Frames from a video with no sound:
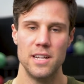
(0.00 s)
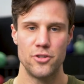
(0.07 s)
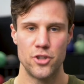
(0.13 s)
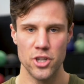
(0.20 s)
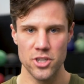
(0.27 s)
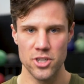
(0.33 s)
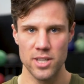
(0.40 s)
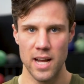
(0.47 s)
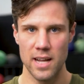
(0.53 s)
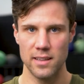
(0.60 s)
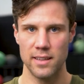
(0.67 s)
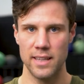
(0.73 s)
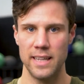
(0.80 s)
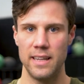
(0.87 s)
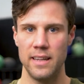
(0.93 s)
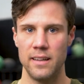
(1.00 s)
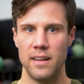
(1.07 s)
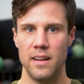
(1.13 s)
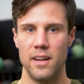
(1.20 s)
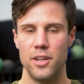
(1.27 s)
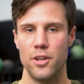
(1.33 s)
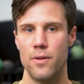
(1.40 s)
Just start linking
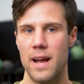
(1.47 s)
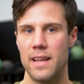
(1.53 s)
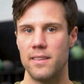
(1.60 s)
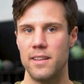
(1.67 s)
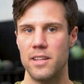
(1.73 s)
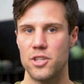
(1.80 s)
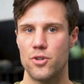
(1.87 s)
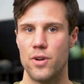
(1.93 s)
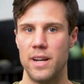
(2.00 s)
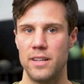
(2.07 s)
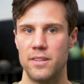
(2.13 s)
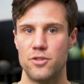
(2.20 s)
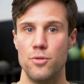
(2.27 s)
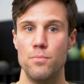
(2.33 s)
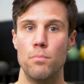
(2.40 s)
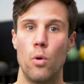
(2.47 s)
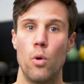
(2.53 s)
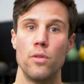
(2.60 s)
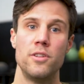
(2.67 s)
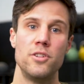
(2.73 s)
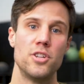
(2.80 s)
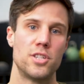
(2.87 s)
your athletes' training to more
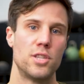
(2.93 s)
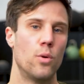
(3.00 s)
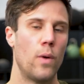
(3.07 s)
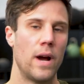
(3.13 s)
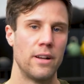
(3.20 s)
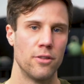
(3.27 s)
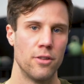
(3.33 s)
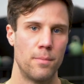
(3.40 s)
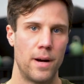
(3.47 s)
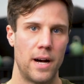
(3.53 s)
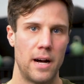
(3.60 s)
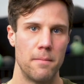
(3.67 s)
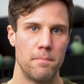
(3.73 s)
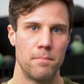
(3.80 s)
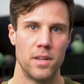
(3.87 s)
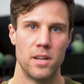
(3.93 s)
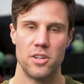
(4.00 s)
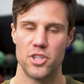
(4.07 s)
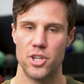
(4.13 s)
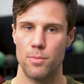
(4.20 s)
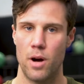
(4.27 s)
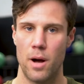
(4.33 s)
than just the weight on the bar.
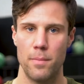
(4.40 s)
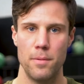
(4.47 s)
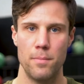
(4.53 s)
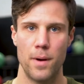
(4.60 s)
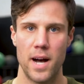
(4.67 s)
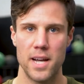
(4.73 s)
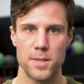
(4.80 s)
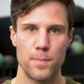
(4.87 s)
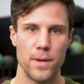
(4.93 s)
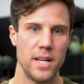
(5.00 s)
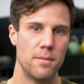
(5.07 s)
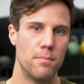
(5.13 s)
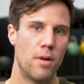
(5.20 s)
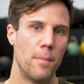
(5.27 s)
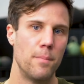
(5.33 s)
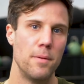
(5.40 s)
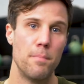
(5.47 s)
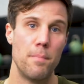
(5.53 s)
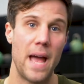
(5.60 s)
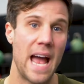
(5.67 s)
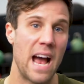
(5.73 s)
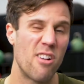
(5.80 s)
So it might be bar speed, it might be
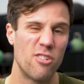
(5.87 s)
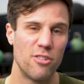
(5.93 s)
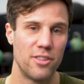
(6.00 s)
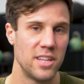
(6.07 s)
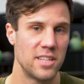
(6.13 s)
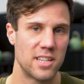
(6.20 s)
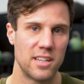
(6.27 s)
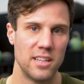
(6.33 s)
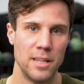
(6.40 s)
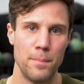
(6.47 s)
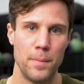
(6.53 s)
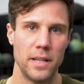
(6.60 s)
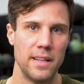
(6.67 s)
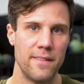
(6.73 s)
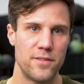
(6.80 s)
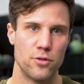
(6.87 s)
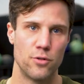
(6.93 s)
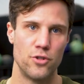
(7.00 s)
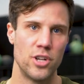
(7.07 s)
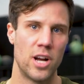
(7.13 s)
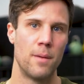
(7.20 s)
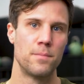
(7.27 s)
power on things like Olympic lifts or
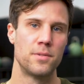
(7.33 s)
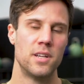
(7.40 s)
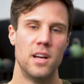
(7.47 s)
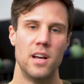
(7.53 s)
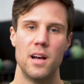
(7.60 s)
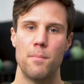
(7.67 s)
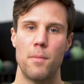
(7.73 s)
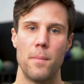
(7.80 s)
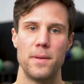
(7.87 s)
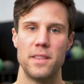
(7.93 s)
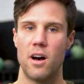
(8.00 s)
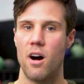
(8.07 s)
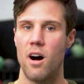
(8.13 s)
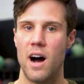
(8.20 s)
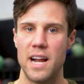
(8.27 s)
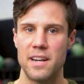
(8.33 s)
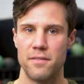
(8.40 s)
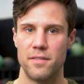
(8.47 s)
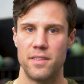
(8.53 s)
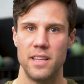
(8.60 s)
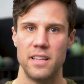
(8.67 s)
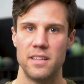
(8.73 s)
jumps, it might be the height of
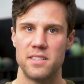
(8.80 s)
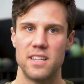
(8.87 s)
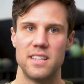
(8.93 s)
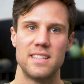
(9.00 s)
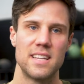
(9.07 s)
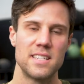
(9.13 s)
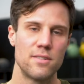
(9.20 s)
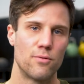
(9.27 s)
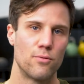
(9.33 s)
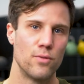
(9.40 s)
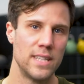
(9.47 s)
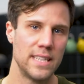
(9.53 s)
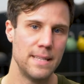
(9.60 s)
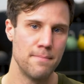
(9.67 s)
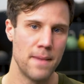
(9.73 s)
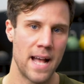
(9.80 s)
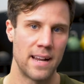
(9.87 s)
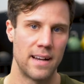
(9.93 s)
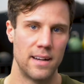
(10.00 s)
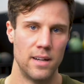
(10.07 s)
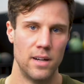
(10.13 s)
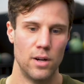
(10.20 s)
things. It doesn't really
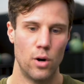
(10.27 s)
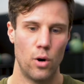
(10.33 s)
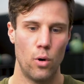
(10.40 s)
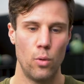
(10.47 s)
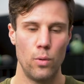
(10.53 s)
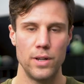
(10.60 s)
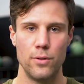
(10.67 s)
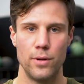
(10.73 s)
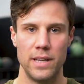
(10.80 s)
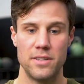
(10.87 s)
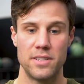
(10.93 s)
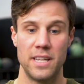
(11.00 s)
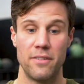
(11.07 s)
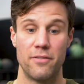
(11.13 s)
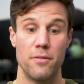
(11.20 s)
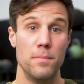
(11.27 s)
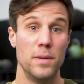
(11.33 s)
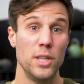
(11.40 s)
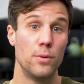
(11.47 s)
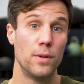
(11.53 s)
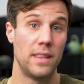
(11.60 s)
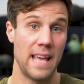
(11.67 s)
matter. All we're doing here is getting
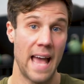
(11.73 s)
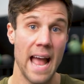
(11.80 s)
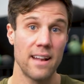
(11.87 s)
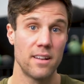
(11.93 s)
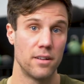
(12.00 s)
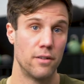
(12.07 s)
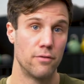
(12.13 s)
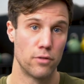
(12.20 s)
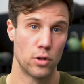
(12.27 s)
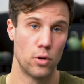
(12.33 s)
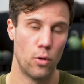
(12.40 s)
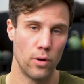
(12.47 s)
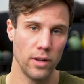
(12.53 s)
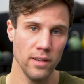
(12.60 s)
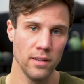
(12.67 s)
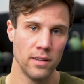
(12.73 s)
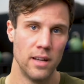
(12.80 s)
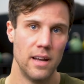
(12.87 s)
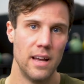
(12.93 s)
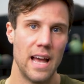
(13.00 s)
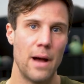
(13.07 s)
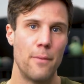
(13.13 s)
familiar with the act of recording,
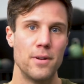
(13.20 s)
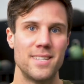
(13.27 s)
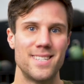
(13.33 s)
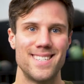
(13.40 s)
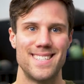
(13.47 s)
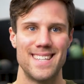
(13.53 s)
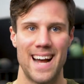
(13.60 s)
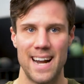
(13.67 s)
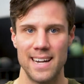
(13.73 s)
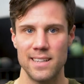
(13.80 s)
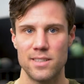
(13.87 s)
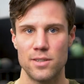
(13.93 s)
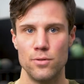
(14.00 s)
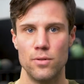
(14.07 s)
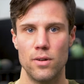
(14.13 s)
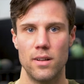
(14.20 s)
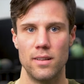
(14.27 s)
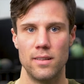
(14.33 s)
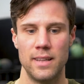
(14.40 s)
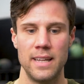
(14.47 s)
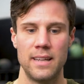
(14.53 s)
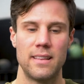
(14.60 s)
and we're starting to
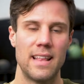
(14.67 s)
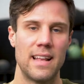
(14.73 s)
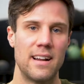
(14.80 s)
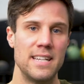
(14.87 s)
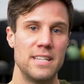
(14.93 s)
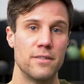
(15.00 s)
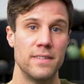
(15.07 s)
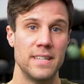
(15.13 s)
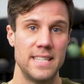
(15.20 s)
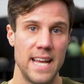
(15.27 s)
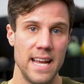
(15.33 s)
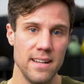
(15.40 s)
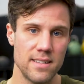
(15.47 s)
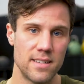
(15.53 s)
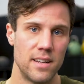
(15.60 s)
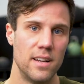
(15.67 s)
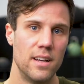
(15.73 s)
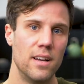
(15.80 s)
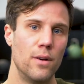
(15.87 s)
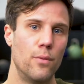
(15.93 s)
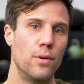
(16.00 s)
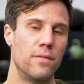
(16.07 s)
link that idea of intent
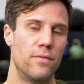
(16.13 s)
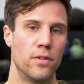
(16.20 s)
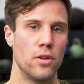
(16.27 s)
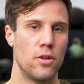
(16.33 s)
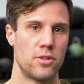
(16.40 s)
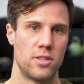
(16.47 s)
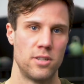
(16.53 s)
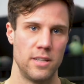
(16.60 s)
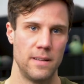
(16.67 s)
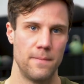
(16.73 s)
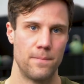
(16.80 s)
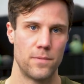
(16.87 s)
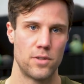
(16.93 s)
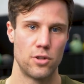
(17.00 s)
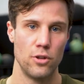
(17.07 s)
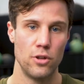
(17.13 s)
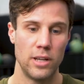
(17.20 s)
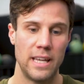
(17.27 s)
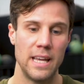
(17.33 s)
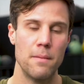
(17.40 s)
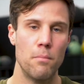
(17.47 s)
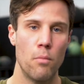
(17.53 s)
with velocity. So you
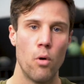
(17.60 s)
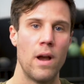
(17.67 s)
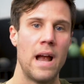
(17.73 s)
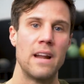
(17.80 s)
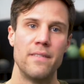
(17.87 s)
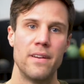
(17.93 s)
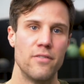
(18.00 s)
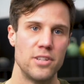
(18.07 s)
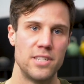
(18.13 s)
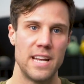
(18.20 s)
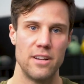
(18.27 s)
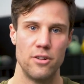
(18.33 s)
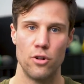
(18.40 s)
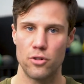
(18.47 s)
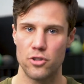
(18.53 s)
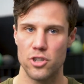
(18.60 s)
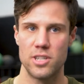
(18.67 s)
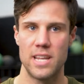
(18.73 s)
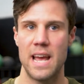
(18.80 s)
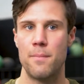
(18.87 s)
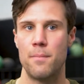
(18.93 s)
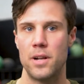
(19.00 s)
get more out of every set, not just
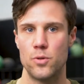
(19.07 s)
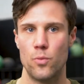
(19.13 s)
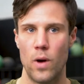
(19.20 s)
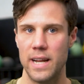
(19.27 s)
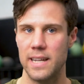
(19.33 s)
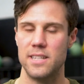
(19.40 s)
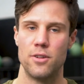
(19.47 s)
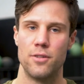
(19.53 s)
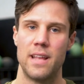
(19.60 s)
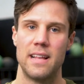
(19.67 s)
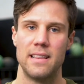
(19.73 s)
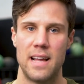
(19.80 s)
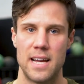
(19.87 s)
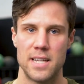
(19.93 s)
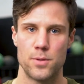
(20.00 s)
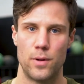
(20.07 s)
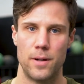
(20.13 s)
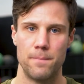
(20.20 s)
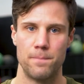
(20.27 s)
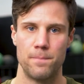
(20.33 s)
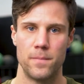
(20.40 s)
how much weight is on that last one.